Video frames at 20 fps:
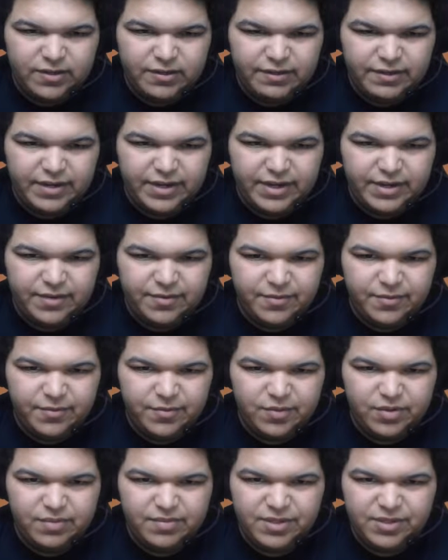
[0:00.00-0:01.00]
Alright.
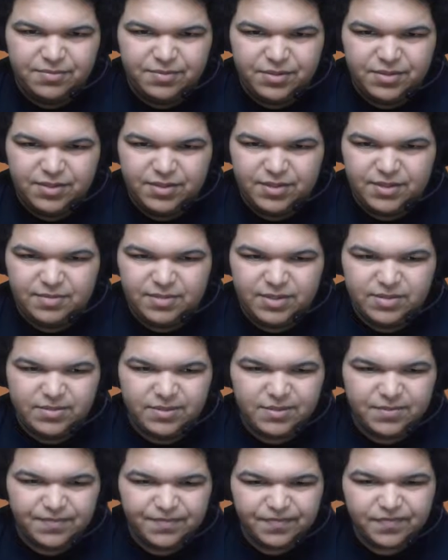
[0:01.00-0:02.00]
What am I supposed to... Am I
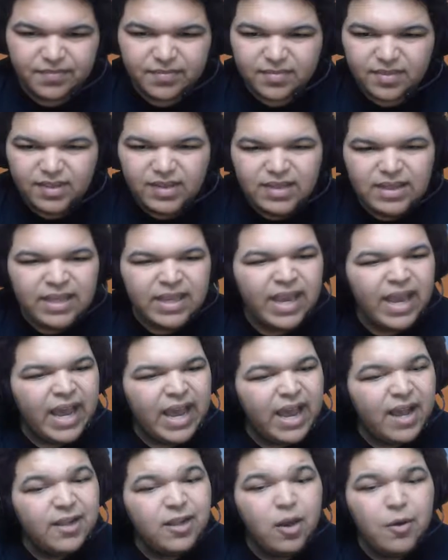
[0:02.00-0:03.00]
supposed to...
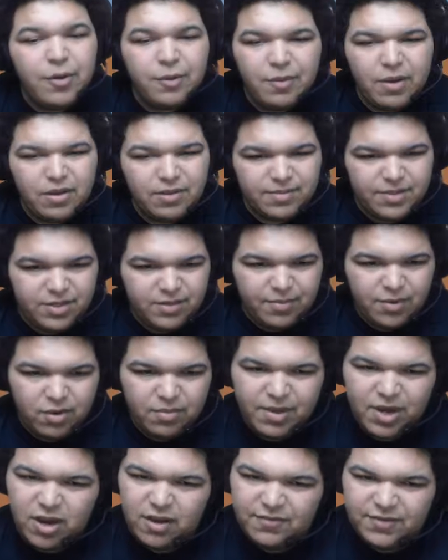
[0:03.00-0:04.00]
Hello and welcome to the
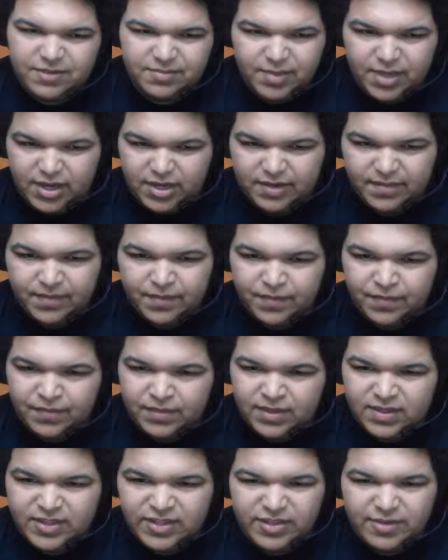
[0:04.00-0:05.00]
Pokemon office block.
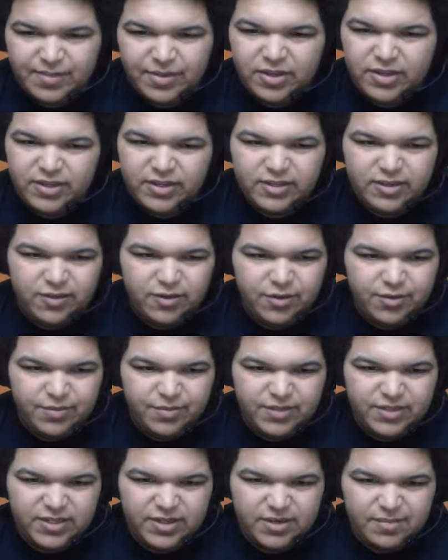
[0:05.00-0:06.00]
This building to
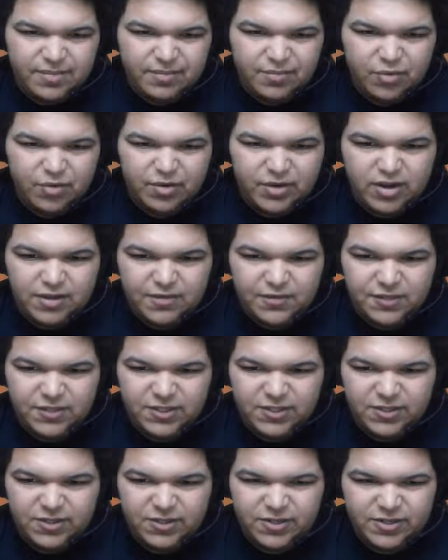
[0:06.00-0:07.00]
home some important
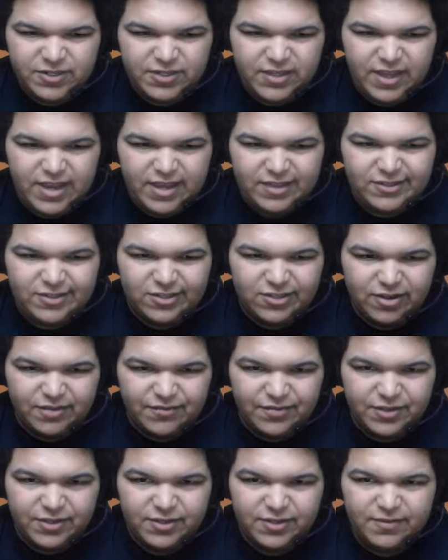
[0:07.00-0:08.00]
offices such as the SS
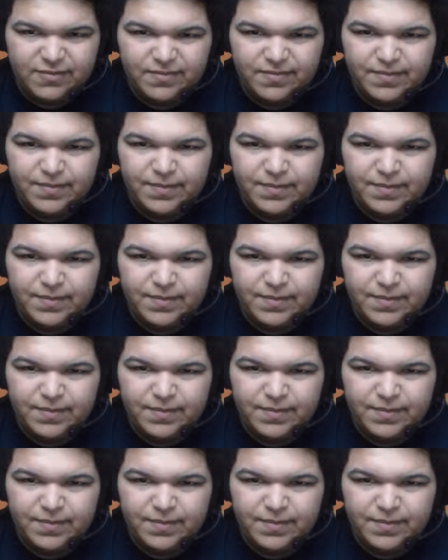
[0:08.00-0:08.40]
office.